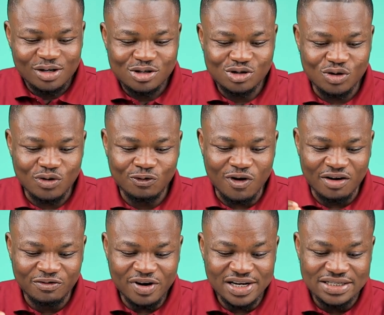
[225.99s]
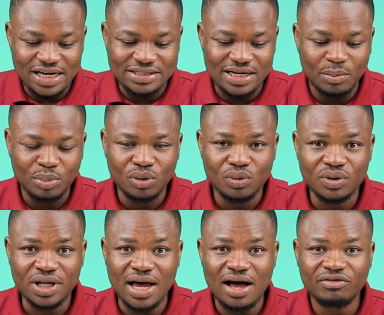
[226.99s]
So for our first example,
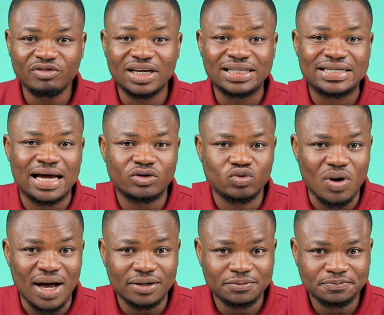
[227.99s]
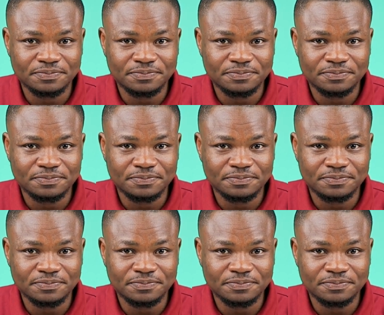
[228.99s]
we have dadwa,